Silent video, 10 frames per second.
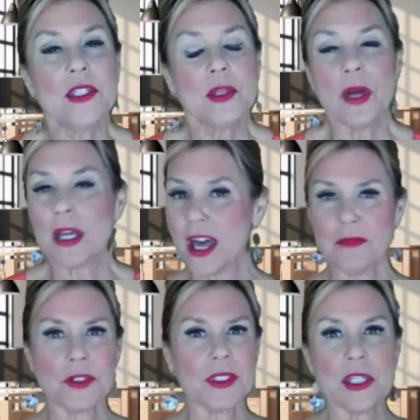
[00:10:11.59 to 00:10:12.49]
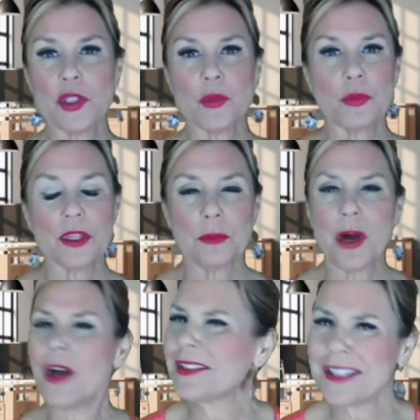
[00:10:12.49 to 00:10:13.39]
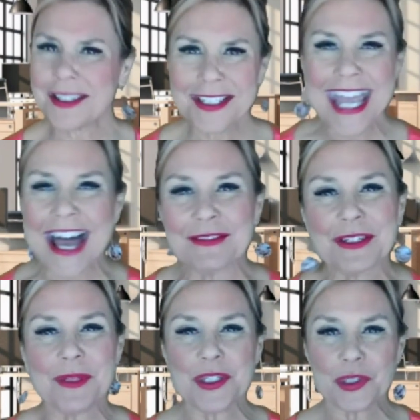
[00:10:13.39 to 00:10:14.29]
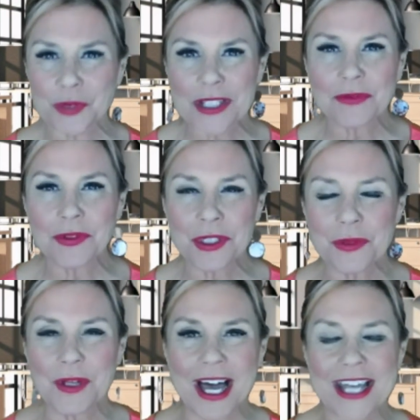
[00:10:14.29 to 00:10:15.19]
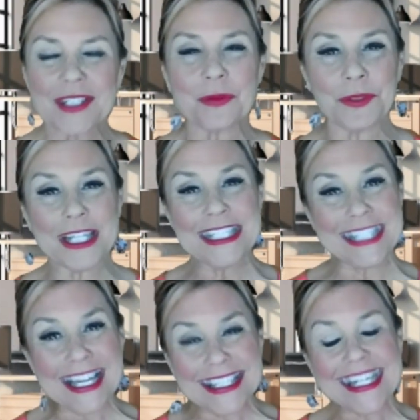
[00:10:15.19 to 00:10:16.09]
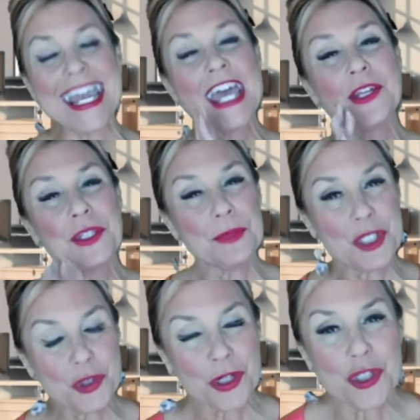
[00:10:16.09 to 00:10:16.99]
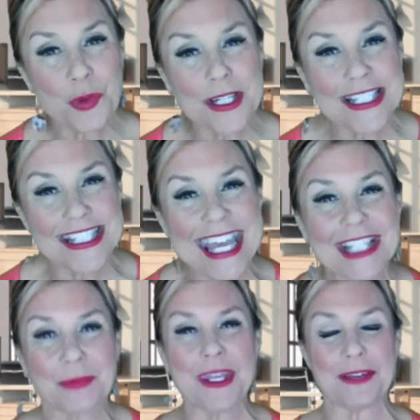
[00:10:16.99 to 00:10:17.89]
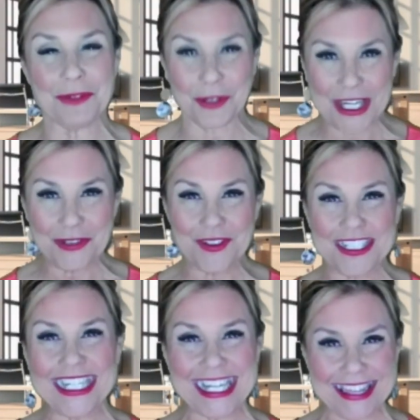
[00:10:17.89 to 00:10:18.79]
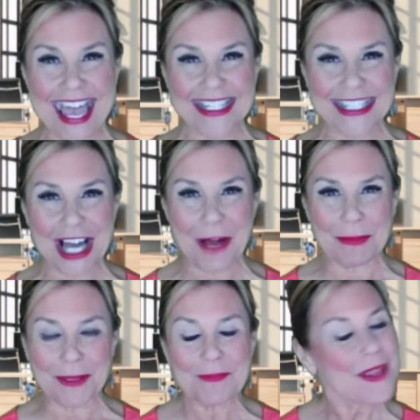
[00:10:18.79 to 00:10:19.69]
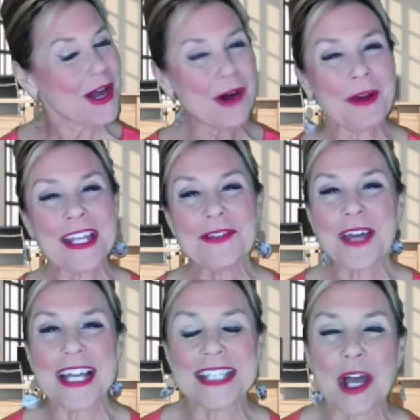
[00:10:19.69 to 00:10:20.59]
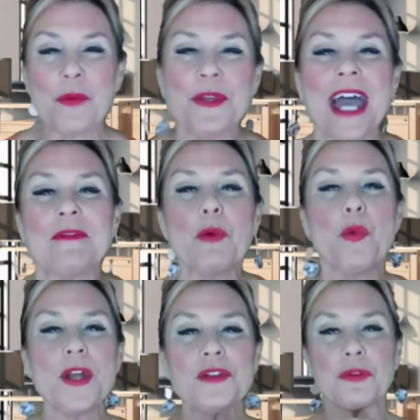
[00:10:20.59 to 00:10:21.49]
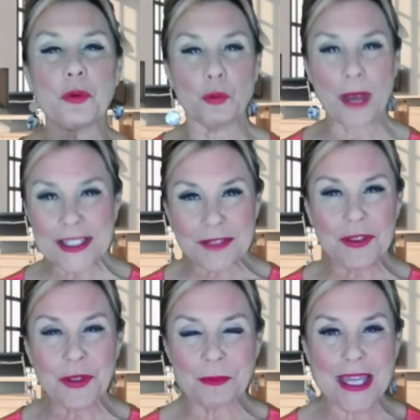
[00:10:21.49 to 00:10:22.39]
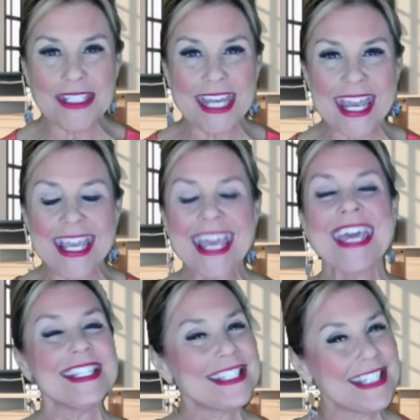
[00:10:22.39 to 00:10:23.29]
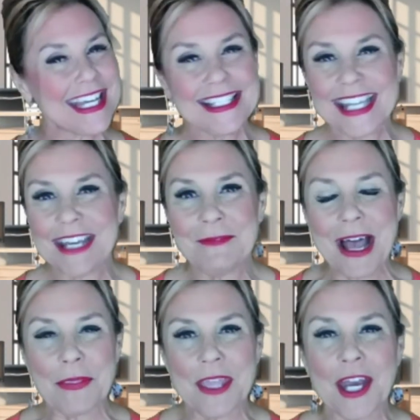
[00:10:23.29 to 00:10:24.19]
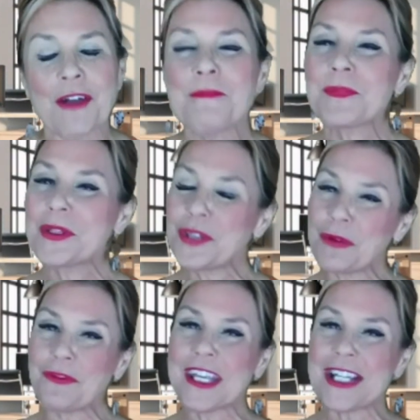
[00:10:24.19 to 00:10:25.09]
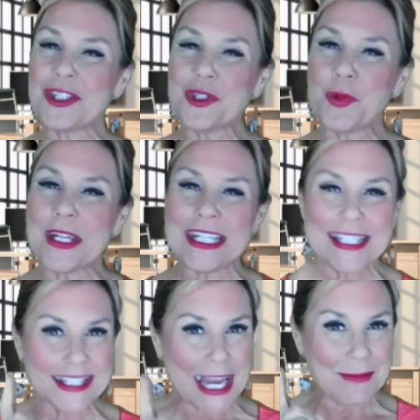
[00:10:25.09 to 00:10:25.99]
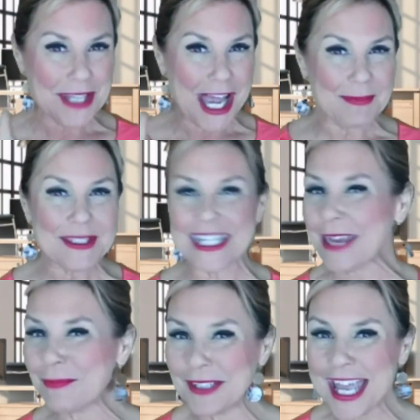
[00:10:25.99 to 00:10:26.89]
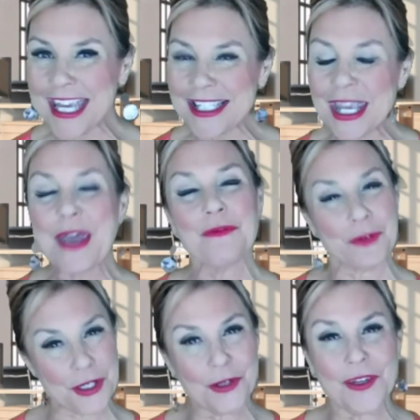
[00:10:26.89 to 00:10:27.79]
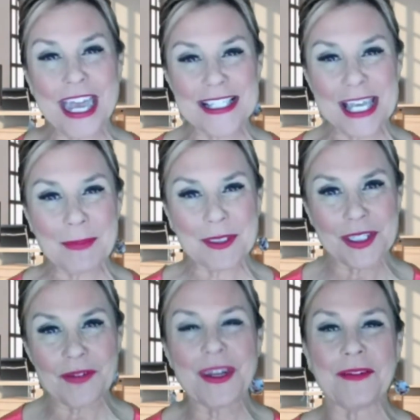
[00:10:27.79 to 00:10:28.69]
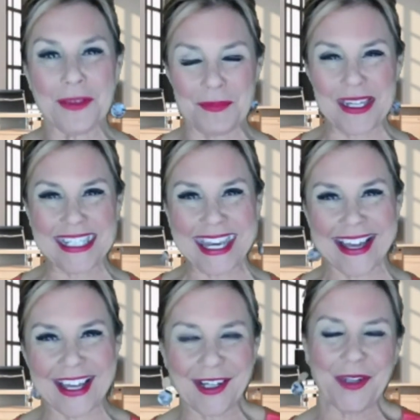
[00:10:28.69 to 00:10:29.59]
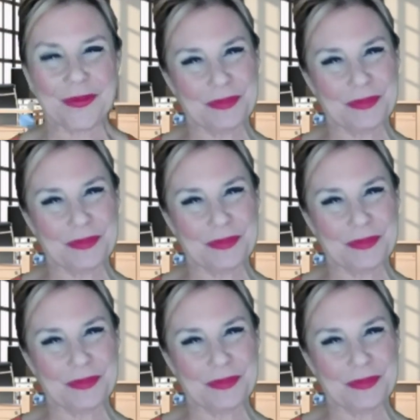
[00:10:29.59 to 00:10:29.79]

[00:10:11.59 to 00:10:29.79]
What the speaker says: So a conversation with the boss doesn't have to be stressful, you guys. It really doesn't. So be sure to join us next week if you're interested in that topic. All right, you guys, I hope you have a wonderful rest of your Monday. Stay safe out there. Don't forget to join us same time, same place for your next episode of the Monday Huddle.